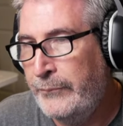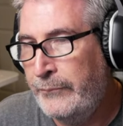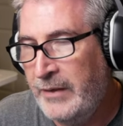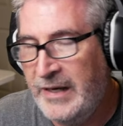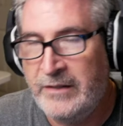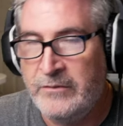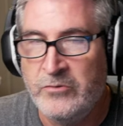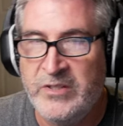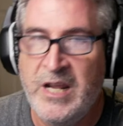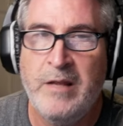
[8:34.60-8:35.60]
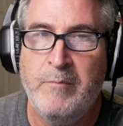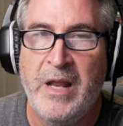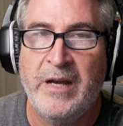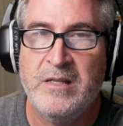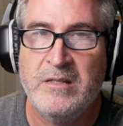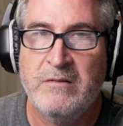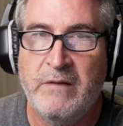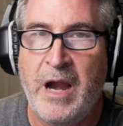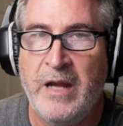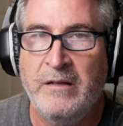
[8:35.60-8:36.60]
I don't know, 10 minutes,
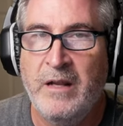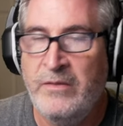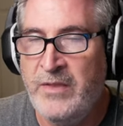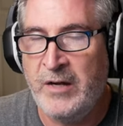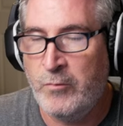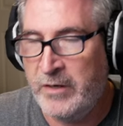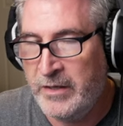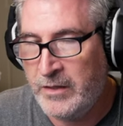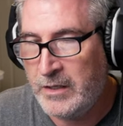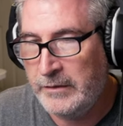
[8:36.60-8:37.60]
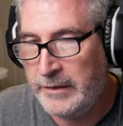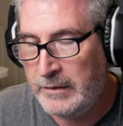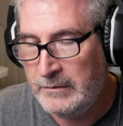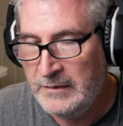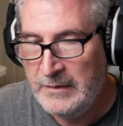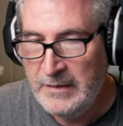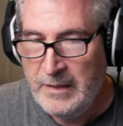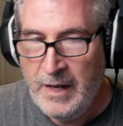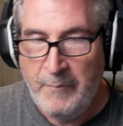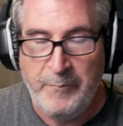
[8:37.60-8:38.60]
right? And they were in the clear.
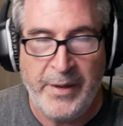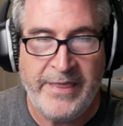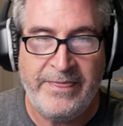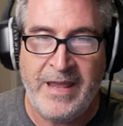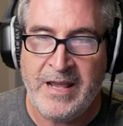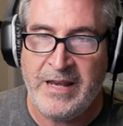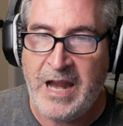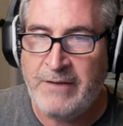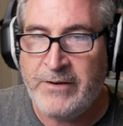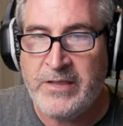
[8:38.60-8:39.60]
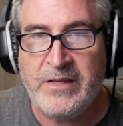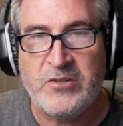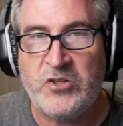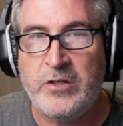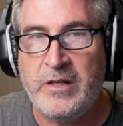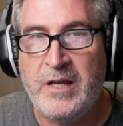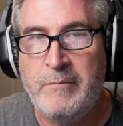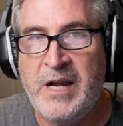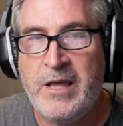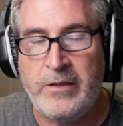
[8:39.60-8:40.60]
But then everything started
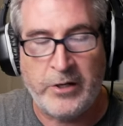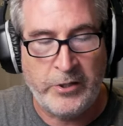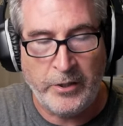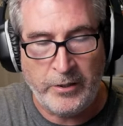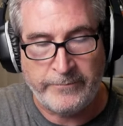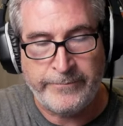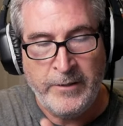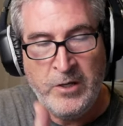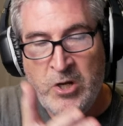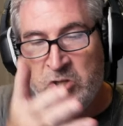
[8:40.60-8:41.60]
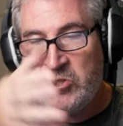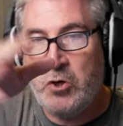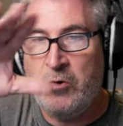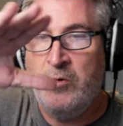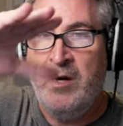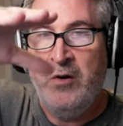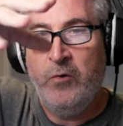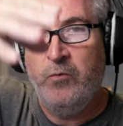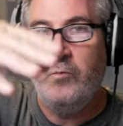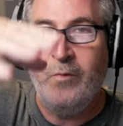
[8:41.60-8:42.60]
coming out of the Gulf. So
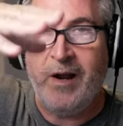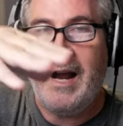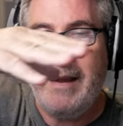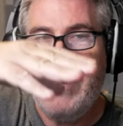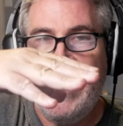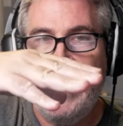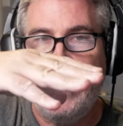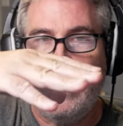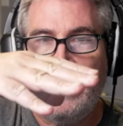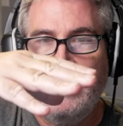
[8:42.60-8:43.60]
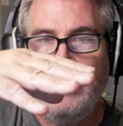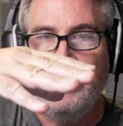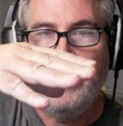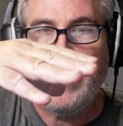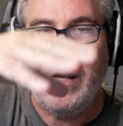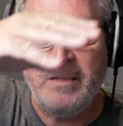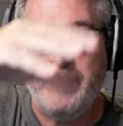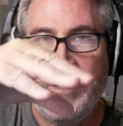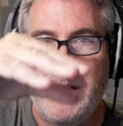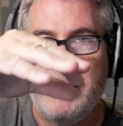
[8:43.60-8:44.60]
I'm here in
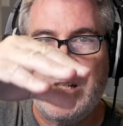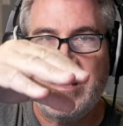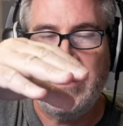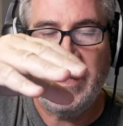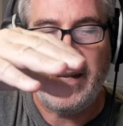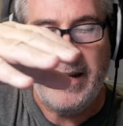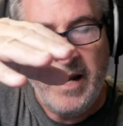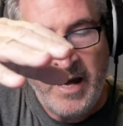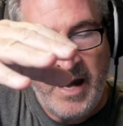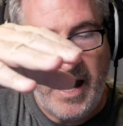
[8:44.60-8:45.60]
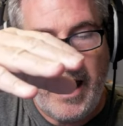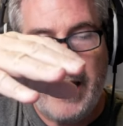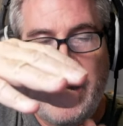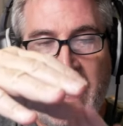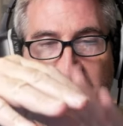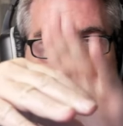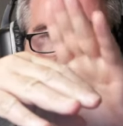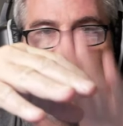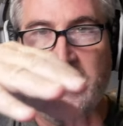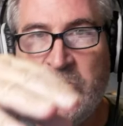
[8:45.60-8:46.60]
Panama City, and
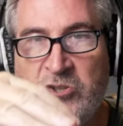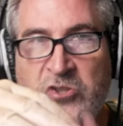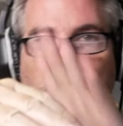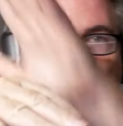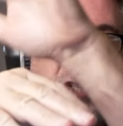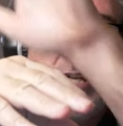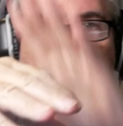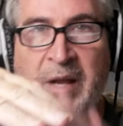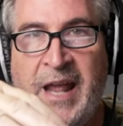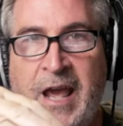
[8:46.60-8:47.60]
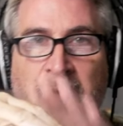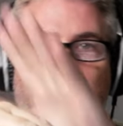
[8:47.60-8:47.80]
everything just starts coming out of the